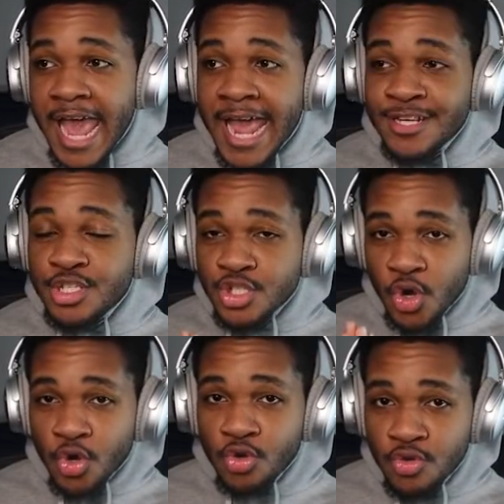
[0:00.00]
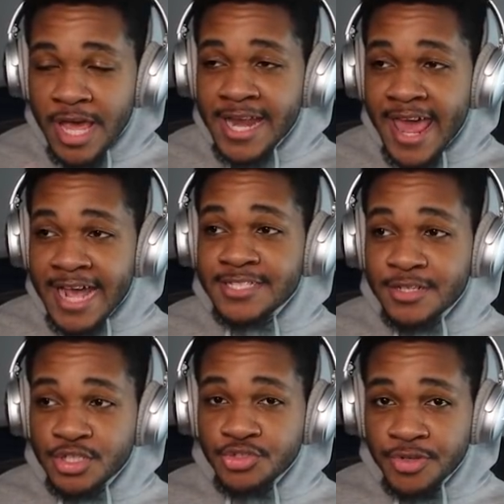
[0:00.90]
and circle and X on
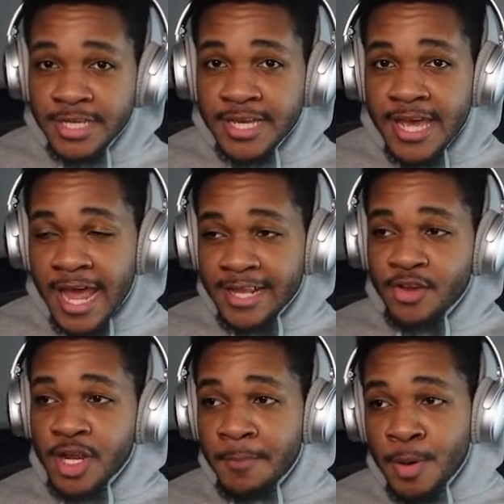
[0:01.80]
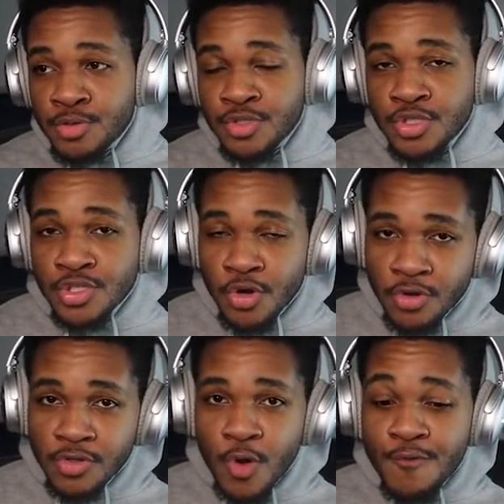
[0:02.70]
a streak, and then you're gonna motion
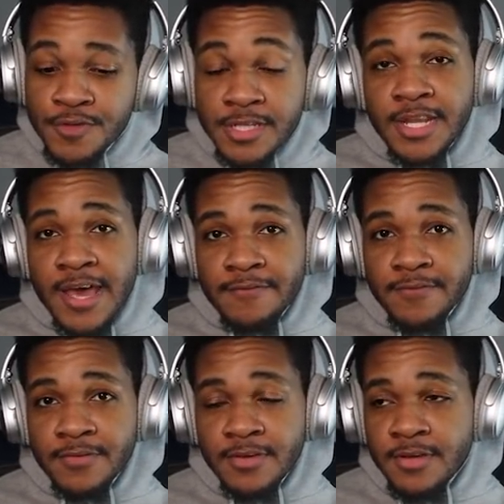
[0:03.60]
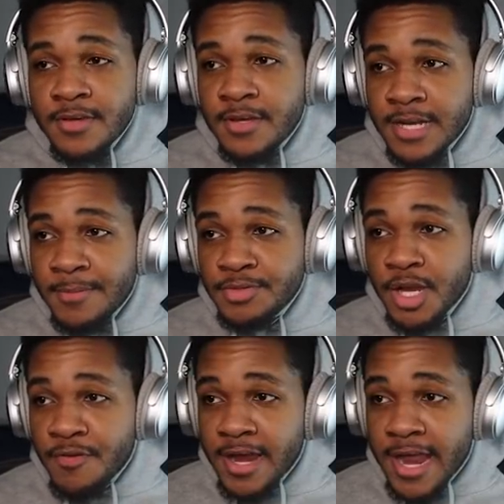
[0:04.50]
circle over to the left. I'm gonna show
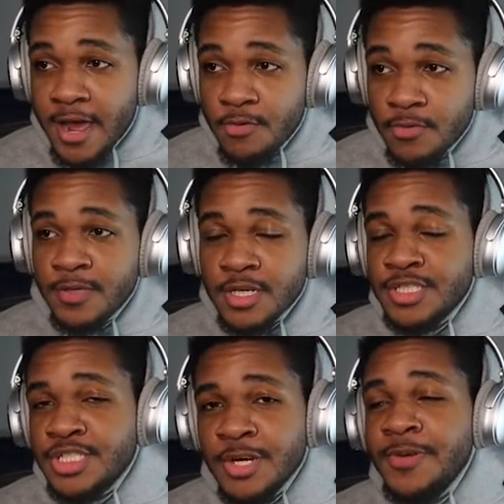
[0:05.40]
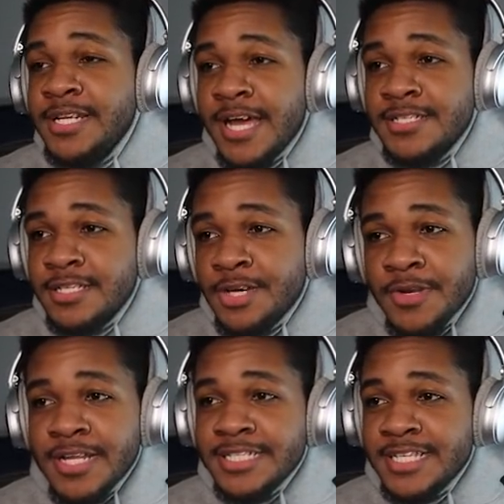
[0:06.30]
you right now. Look, just look what it does. Look what
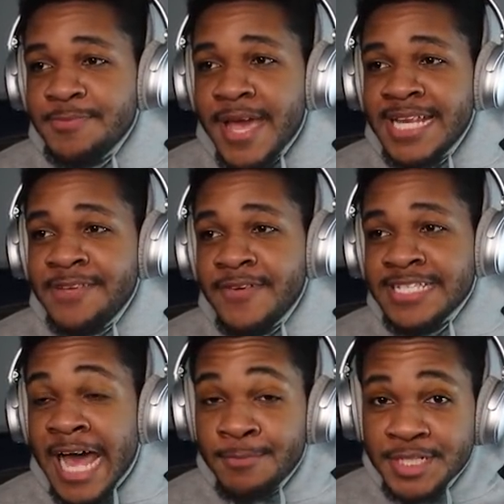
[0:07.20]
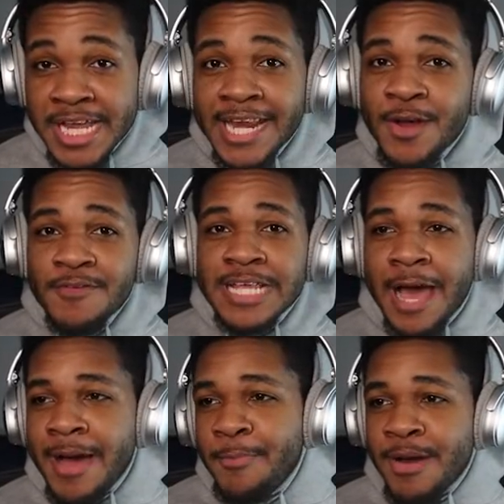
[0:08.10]
it does to his man defense. I'm shading over
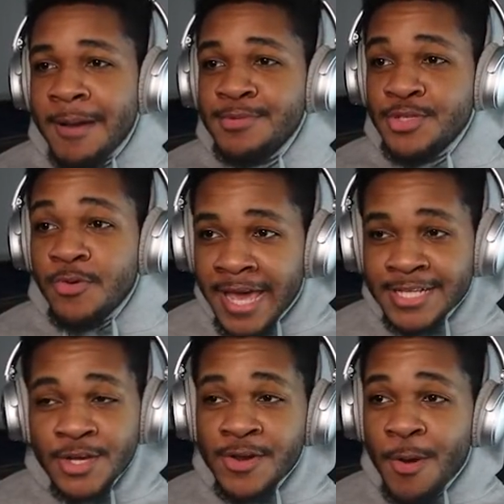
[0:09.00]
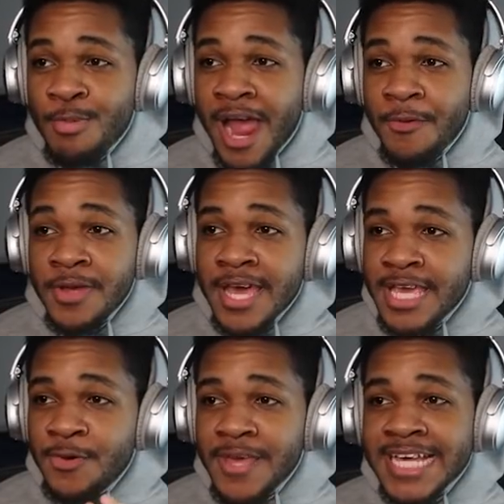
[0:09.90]
top, I promise you. Antonio Brown,
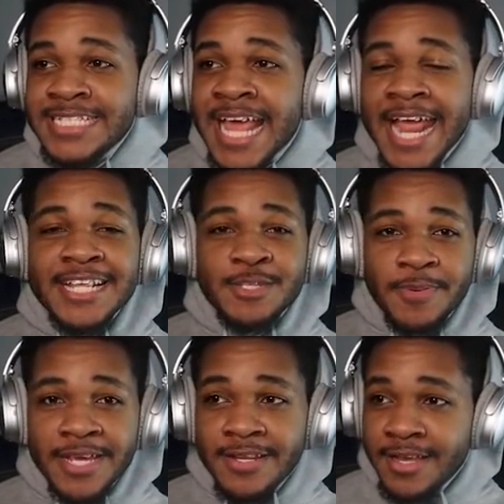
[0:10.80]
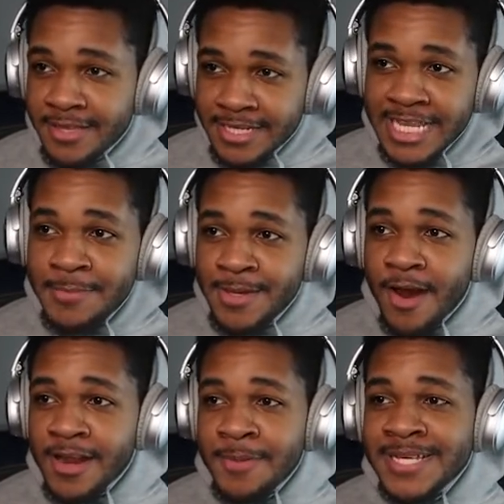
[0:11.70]
he only has 90 speed. The DB
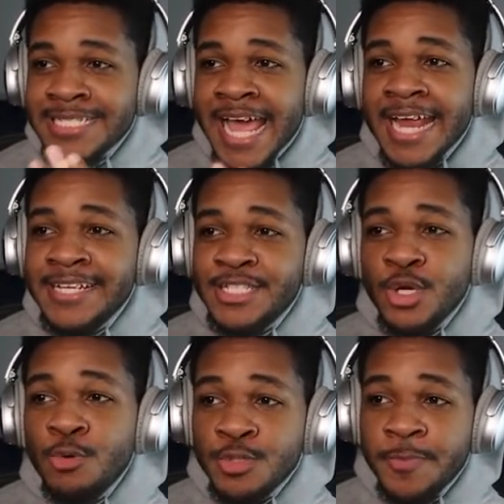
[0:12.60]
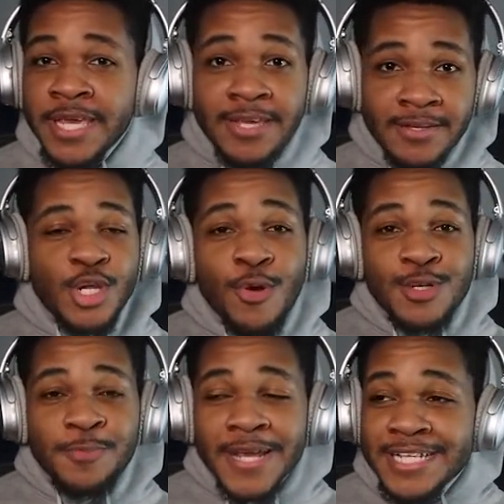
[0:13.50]
guarding him has 92 speed. 2
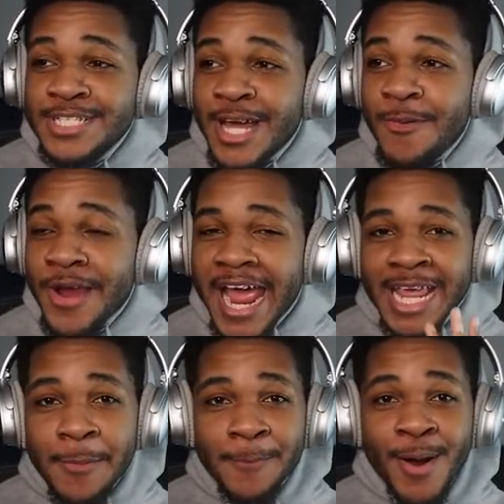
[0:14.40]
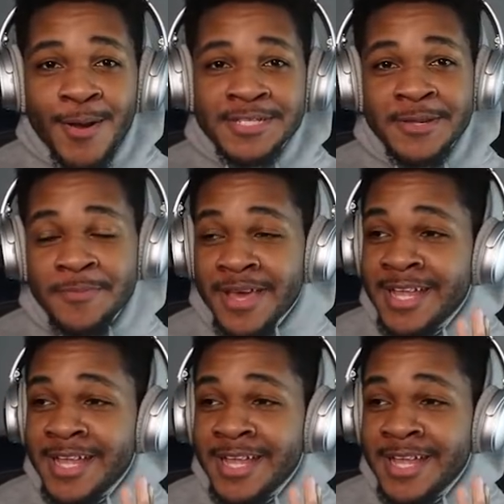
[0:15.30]
speed slower, and he burns him.